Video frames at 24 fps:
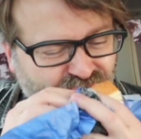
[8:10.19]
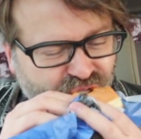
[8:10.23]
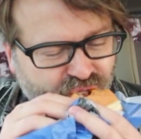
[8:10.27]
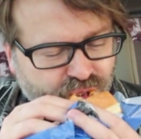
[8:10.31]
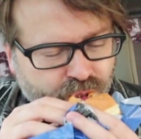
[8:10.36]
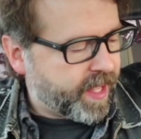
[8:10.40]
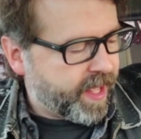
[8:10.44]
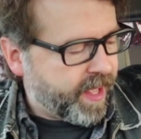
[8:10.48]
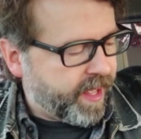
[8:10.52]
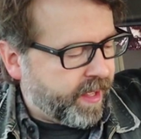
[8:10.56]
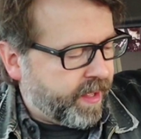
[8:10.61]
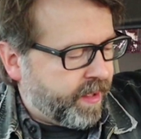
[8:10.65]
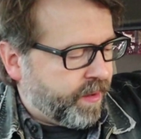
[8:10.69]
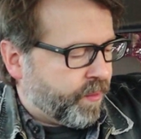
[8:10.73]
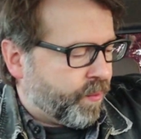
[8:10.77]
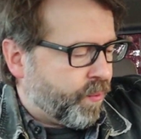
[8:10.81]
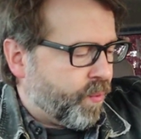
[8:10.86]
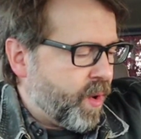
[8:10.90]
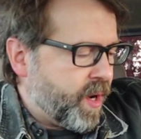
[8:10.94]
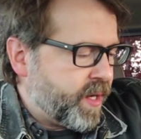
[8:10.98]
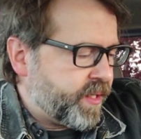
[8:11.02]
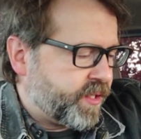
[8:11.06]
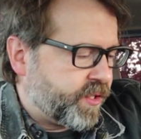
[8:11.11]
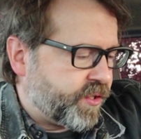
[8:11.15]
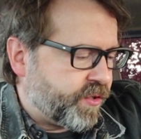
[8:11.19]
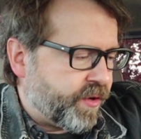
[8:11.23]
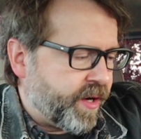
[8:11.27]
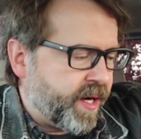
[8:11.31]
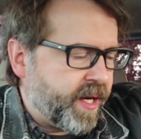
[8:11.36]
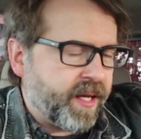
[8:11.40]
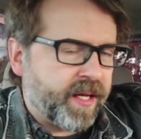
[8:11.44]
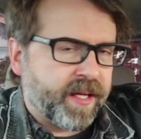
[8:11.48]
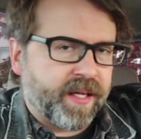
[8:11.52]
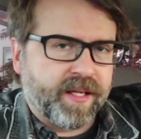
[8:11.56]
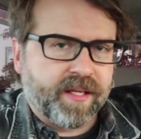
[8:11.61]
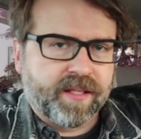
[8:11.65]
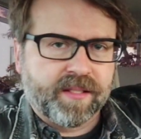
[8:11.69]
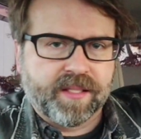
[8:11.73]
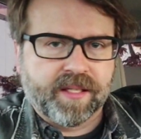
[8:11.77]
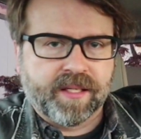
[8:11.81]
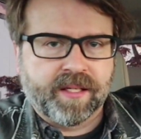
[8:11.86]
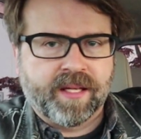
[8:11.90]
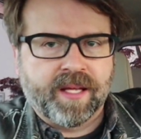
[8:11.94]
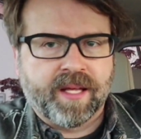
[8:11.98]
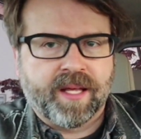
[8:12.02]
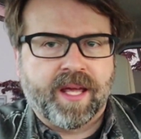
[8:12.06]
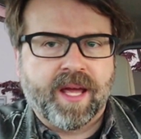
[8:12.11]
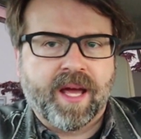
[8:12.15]
Okay, what drink
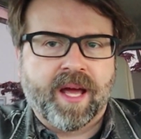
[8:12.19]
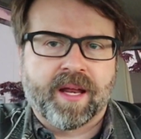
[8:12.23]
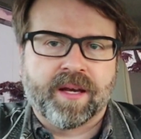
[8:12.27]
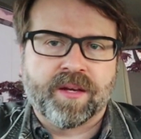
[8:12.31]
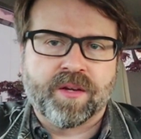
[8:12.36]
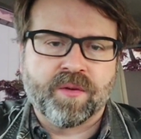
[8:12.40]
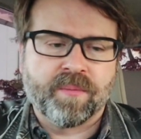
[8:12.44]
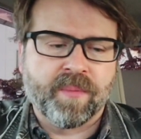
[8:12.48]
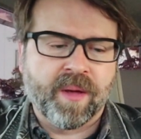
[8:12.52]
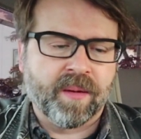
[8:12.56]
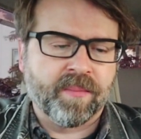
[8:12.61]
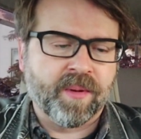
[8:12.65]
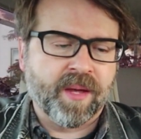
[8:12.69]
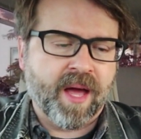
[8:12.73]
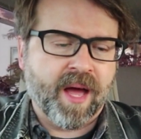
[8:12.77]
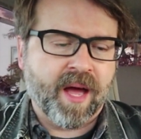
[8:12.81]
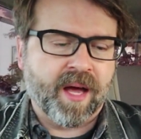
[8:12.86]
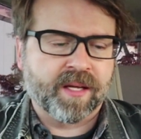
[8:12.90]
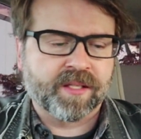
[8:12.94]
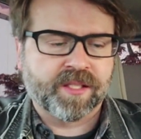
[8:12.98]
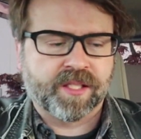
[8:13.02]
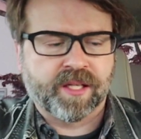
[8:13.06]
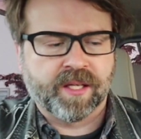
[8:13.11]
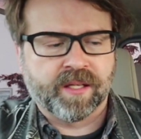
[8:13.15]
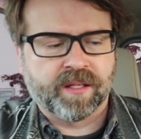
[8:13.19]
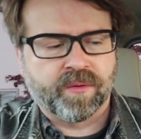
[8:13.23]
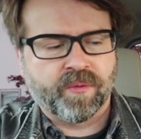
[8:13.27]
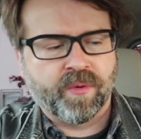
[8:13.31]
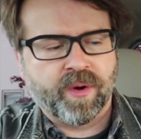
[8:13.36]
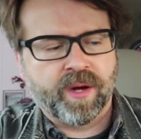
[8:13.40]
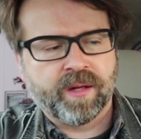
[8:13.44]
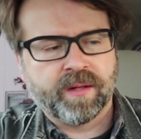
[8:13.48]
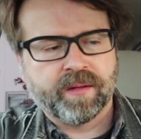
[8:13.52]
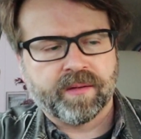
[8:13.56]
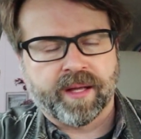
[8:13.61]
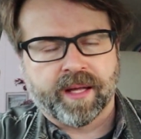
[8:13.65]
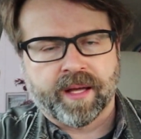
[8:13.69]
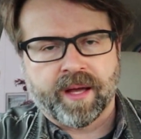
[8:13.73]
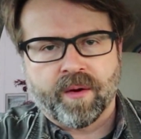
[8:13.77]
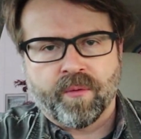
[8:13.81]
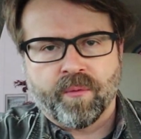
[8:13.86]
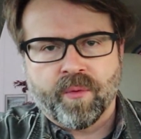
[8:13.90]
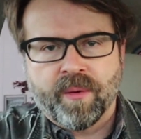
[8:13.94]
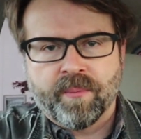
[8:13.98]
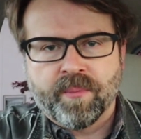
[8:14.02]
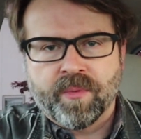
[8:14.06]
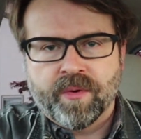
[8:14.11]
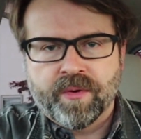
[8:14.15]
did he get, you may be asking? Well, I got
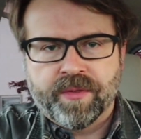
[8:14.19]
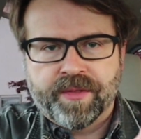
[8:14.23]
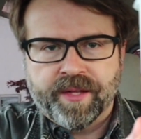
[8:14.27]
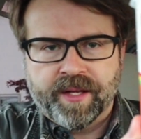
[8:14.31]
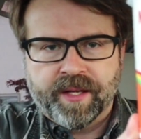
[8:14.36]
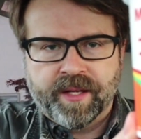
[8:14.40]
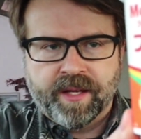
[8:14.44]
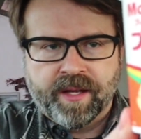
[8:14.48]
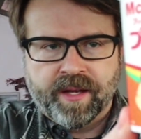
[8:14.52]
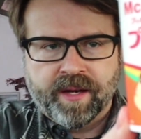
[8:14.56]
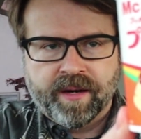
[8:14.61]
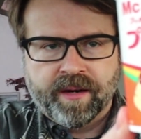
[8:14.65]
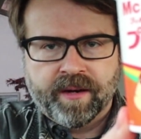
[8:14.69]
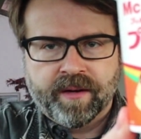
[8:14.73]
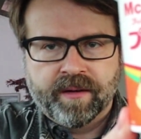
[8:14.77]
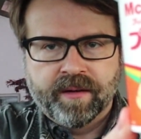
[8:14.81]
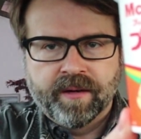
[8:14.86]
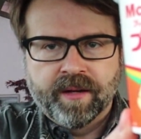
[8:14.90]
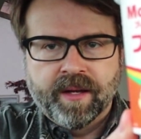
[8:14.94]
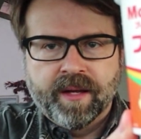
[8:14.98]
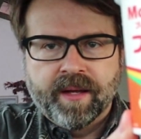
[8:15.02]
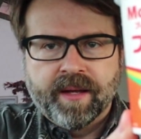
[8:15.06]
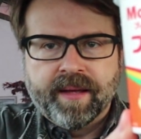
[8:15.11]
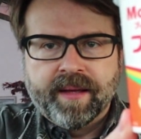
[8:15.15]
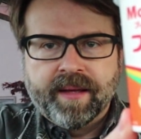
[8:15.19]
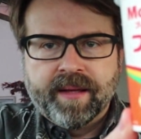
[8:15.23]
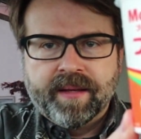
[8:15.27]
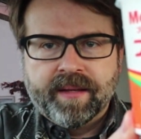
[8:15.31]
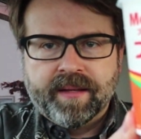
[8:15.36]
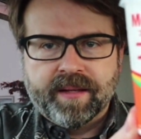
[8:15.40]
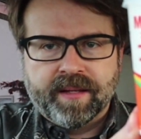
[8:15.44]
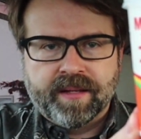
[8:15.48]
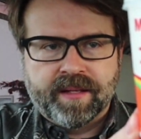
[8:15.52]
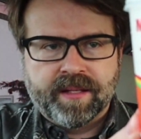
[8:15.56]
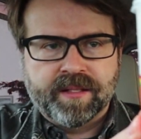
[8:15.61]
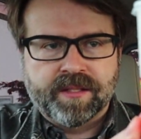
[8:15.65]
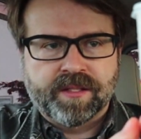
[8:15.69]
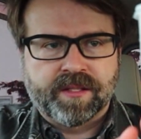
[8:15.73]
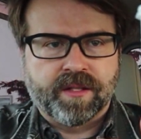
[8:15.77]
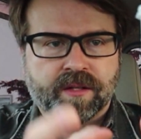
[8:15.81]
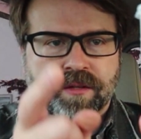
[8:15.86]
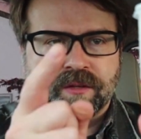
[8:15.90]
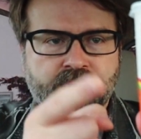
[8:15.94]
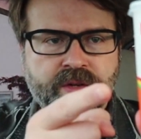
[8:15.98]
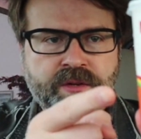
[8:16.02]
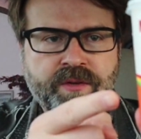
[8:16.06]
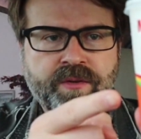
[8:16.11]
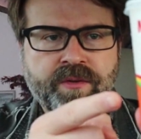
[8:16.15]
one more thing here. It is the
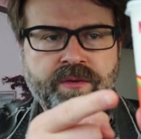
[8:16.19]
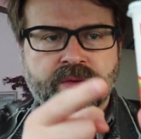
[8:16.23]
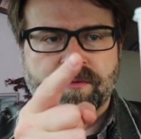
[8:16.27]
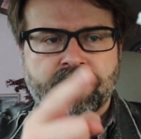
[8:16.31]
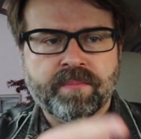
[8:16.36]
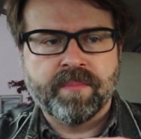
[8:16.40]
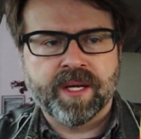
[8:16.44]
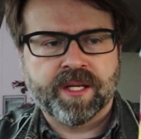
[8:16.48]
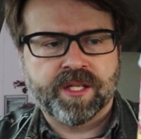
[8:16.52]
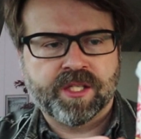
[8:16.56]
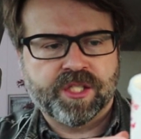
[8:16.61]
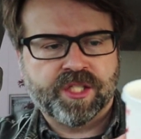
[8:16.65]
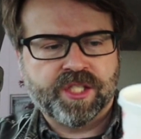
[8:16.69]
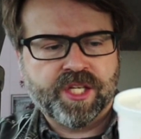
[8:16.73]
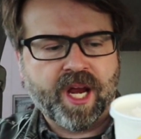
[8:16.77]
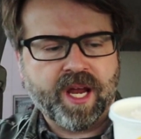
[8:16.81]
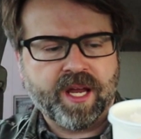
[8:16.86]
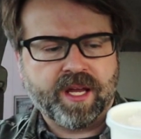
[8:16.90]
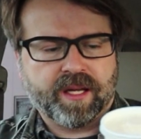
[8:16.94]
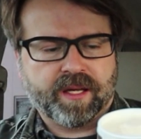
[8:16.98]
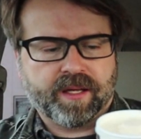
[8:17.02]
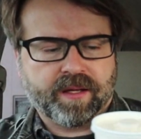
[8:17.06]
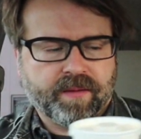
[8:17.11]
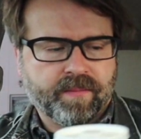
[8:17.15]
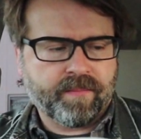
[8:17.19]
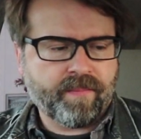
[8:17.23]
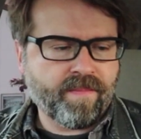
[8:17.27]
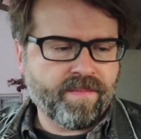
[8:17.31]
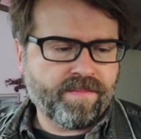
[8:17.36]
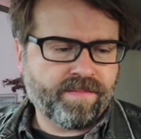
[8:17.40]
new McShake.